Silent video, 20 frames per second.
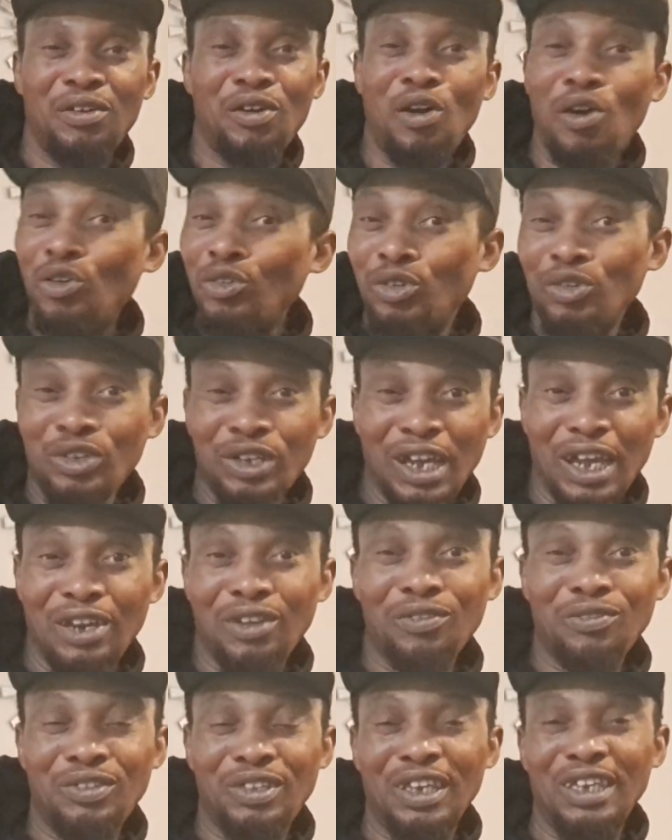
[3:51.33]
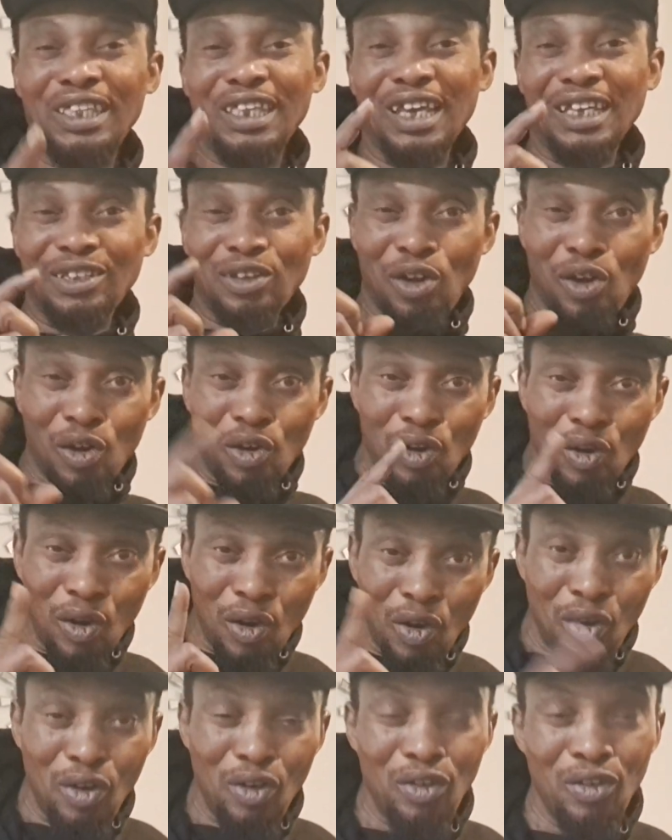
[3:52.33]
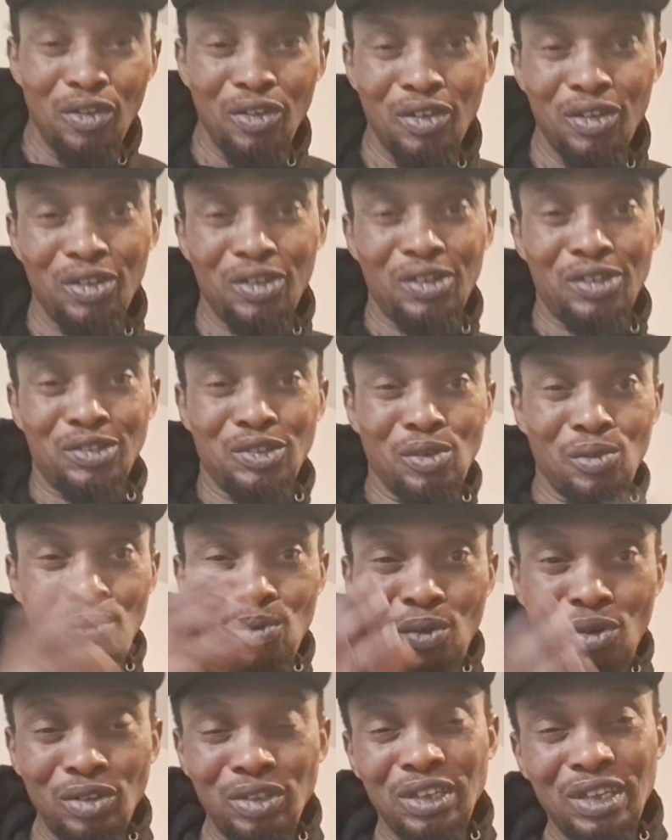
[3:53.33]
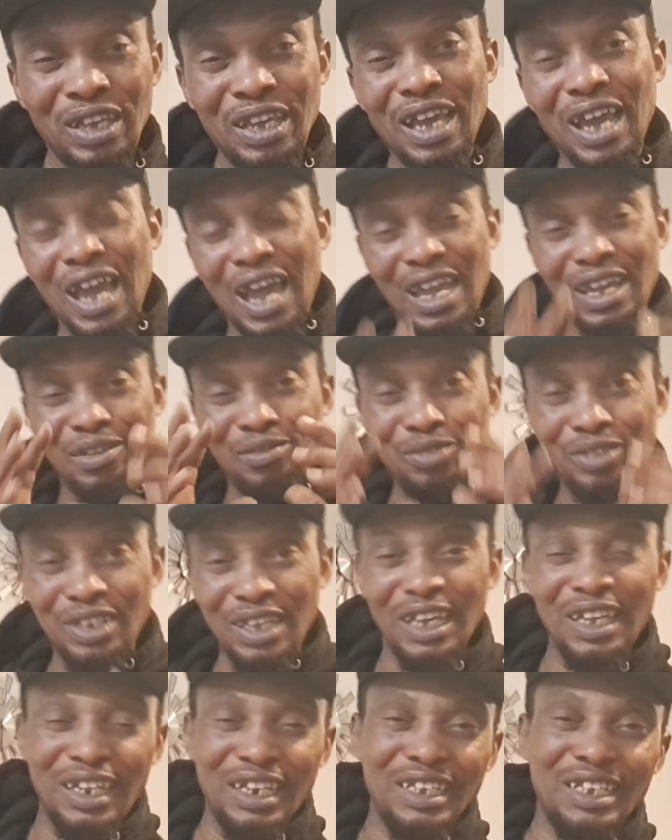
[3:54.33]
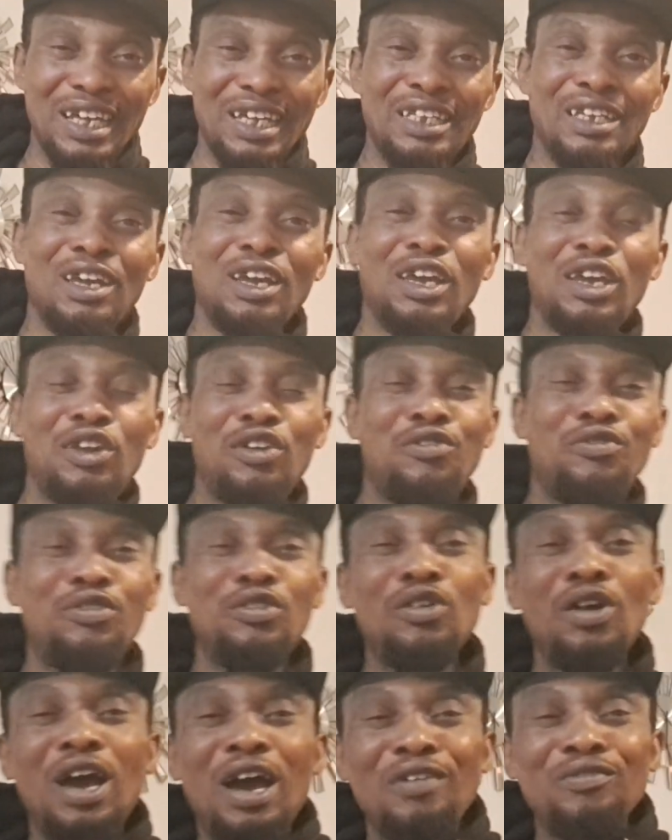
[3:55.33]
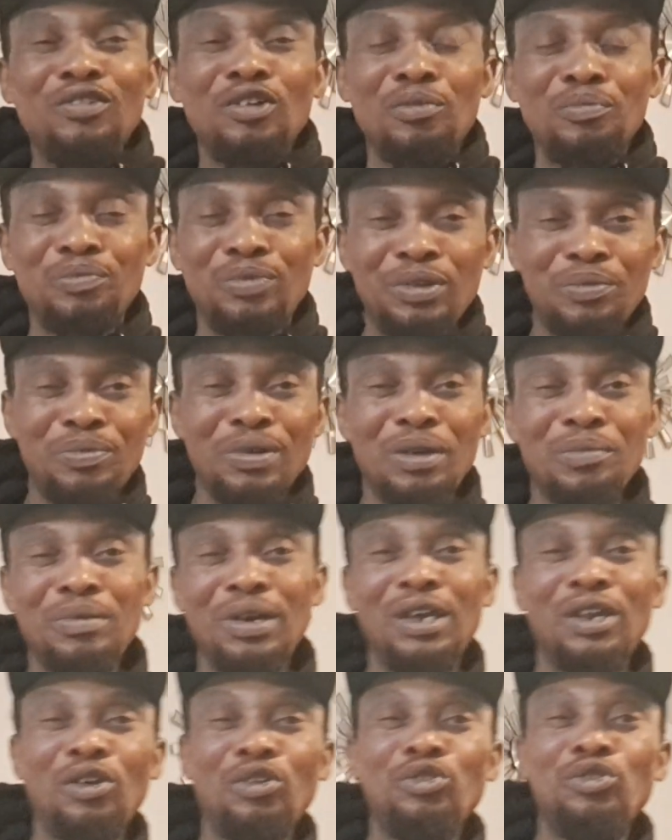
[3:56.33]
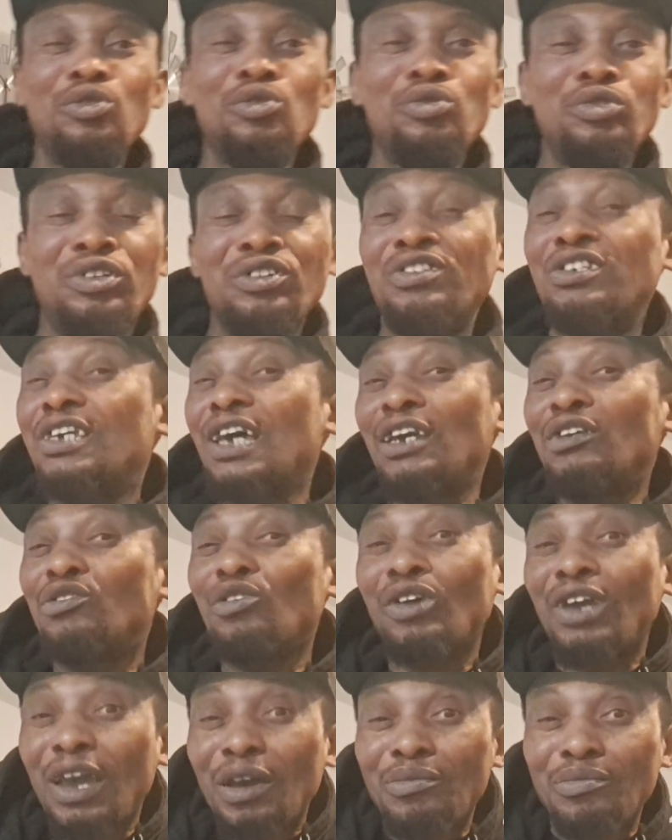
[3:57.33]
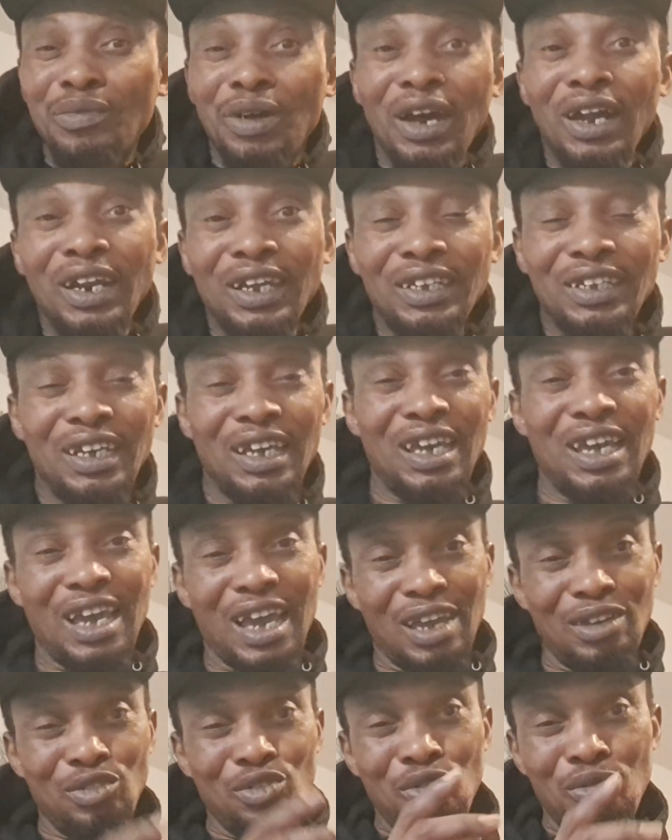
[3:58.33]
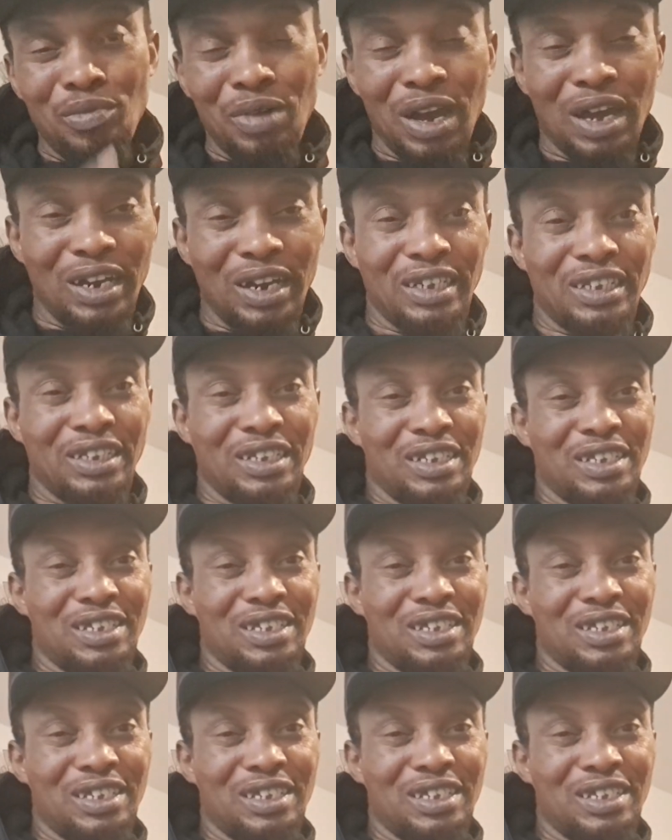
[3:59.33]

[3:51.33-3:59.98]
All those kind of things that occur. So what I am saying is that if you have your prepared mind, or you decide to get married, and you married,